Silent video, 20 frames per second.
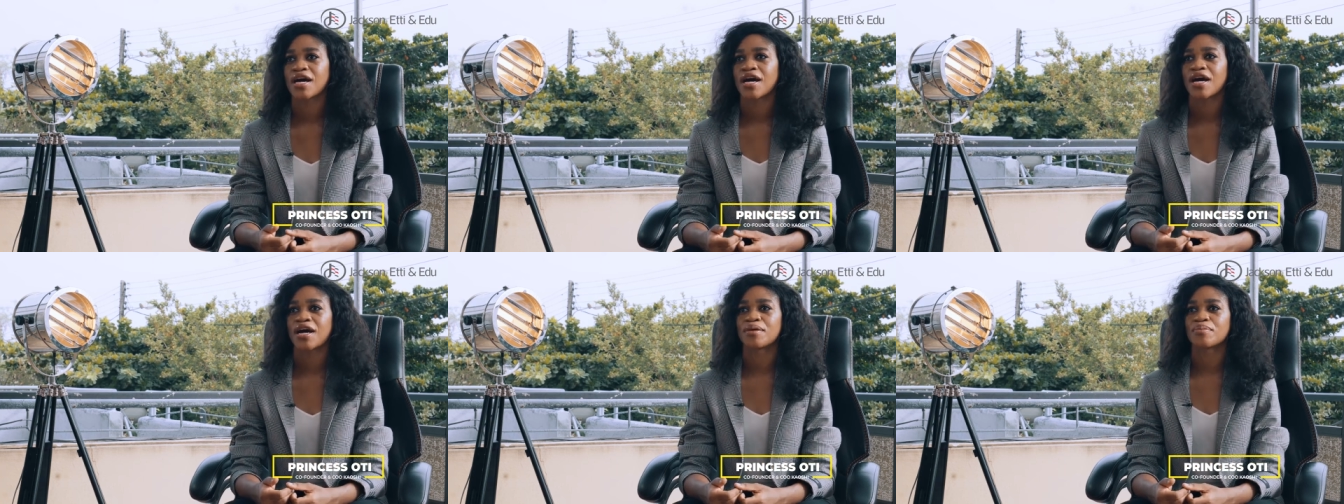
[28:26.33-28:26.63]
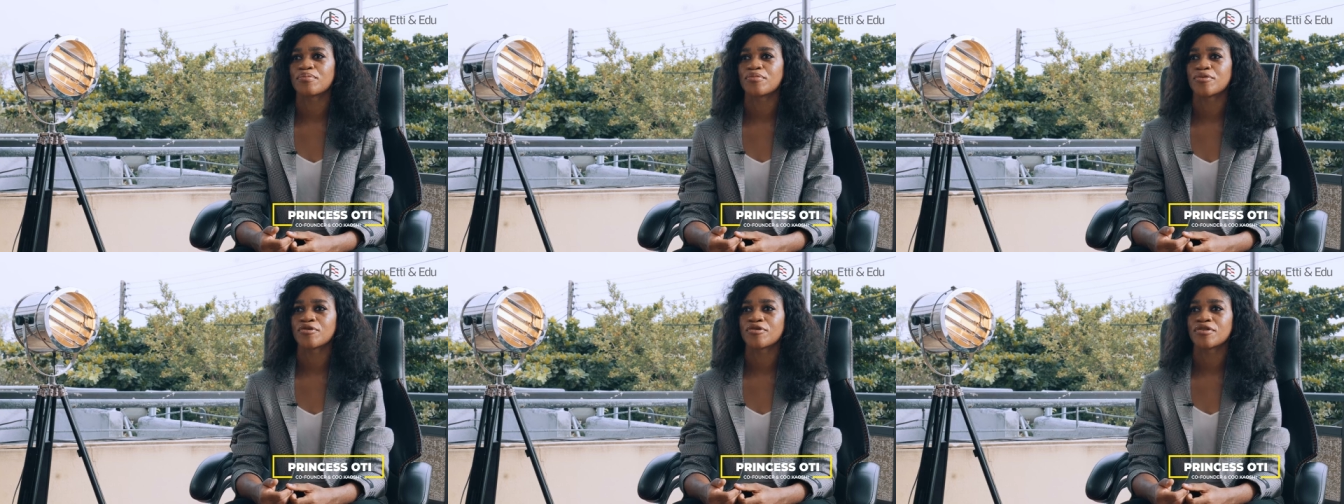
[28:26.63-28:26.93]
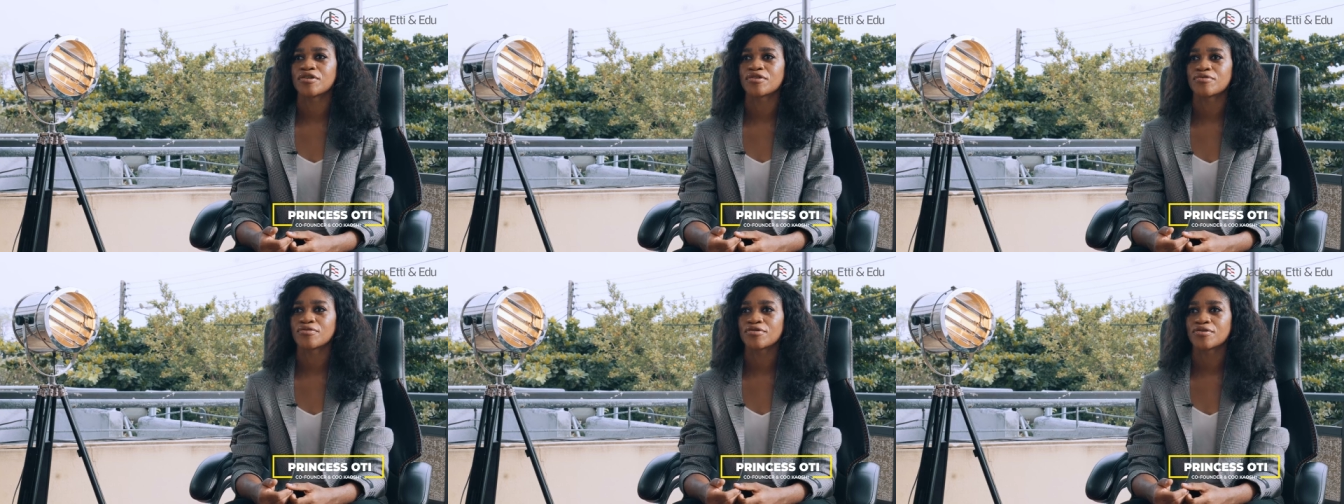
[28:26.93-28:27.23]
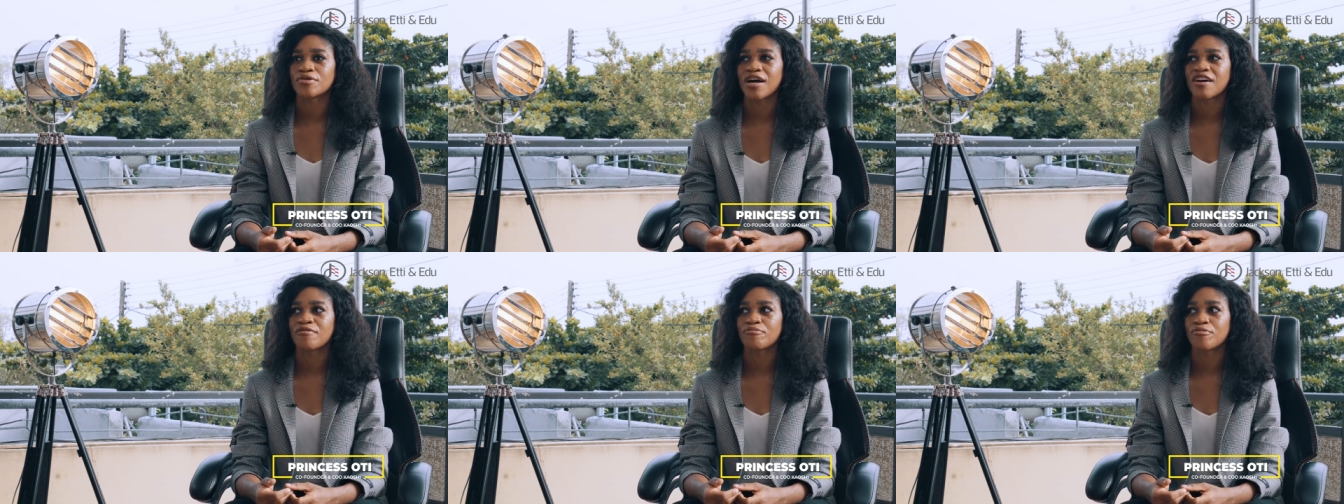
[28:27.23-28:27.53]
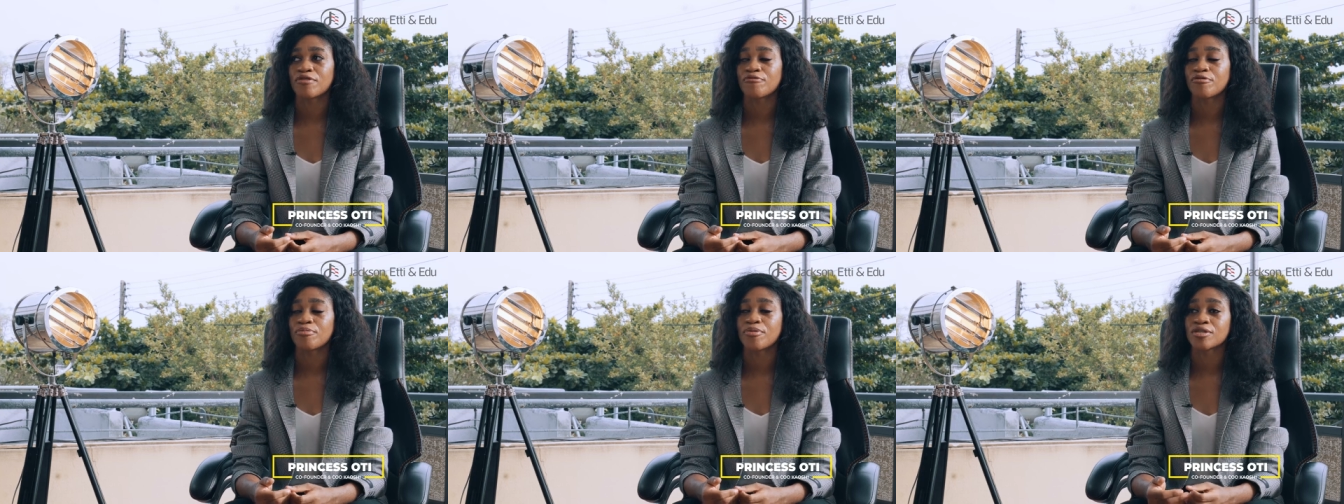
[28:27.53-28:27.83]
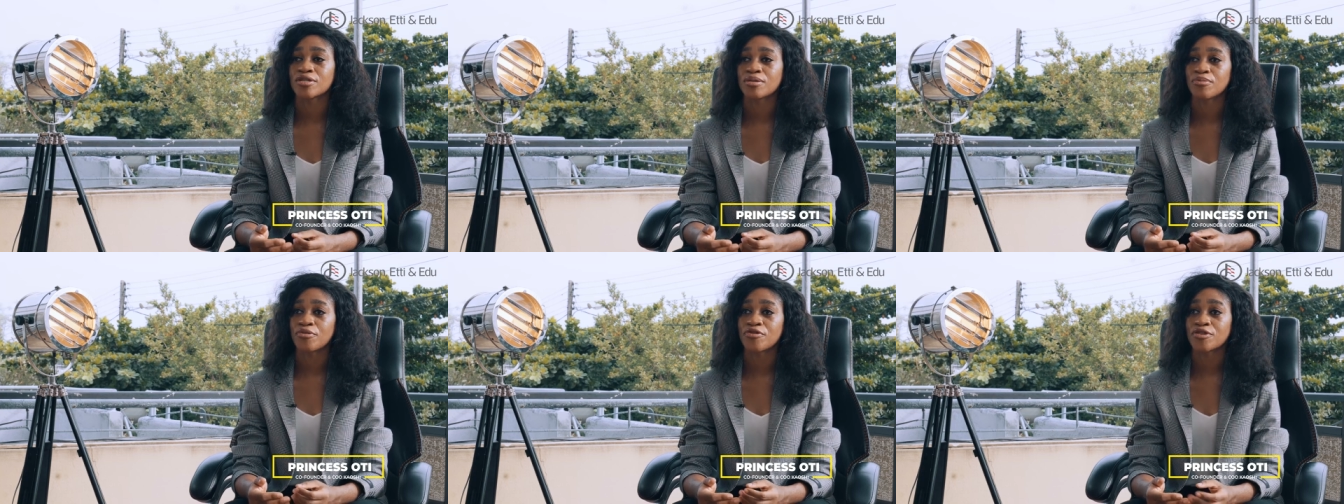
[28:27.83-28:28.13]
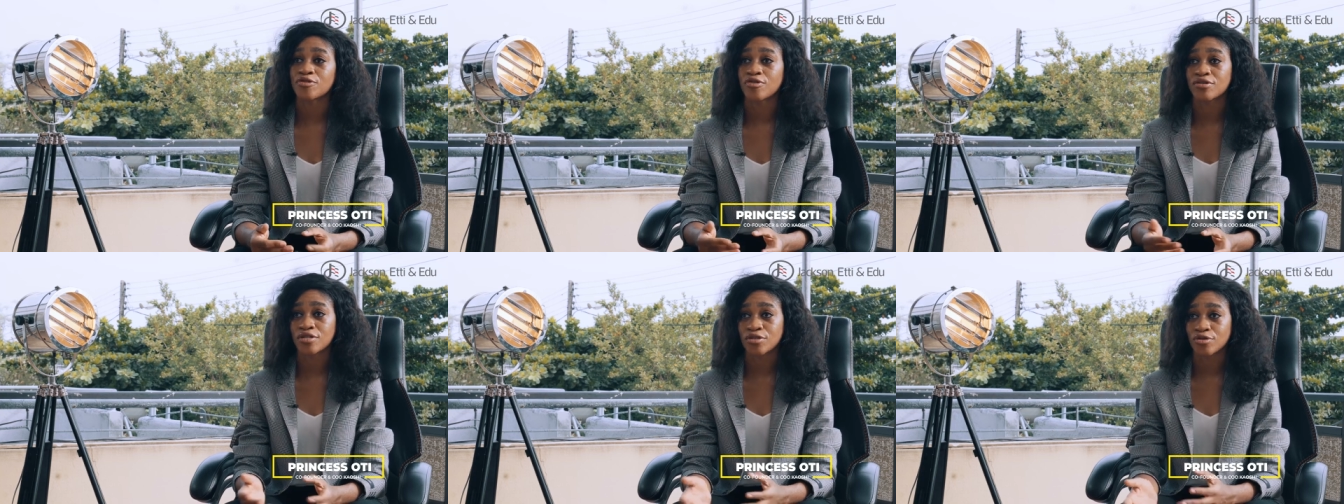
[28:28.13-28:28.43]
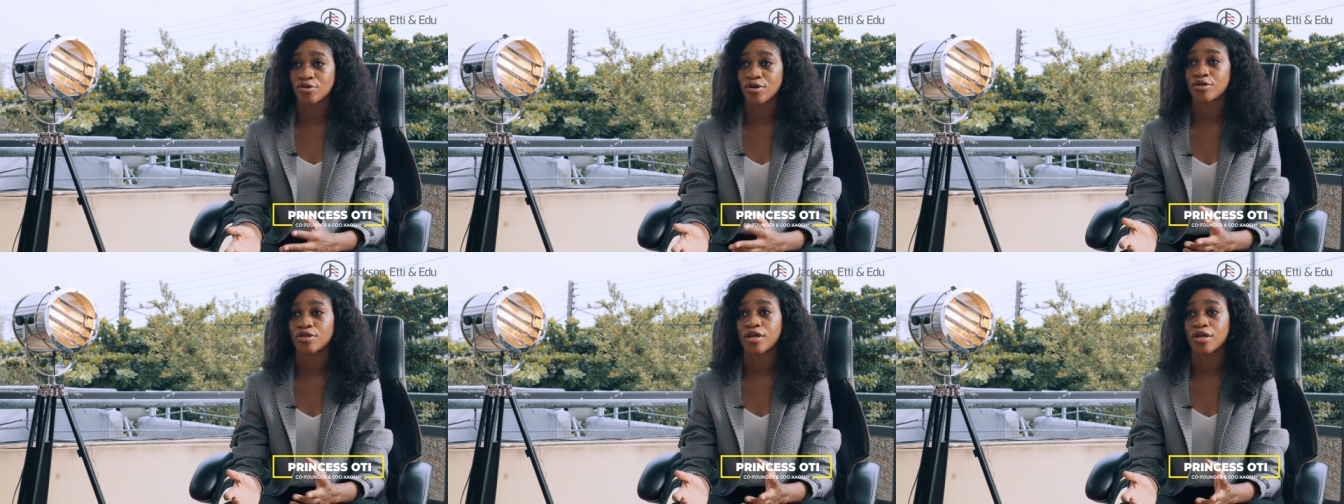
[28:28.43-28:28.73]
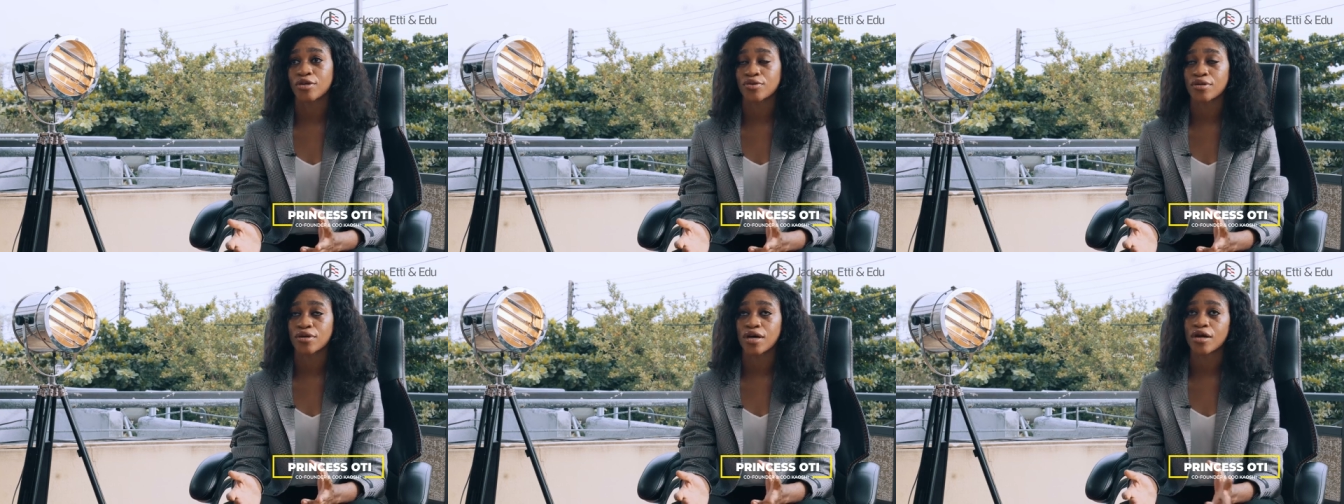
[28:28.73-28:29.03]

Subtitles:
and more, you have more information, more resources that you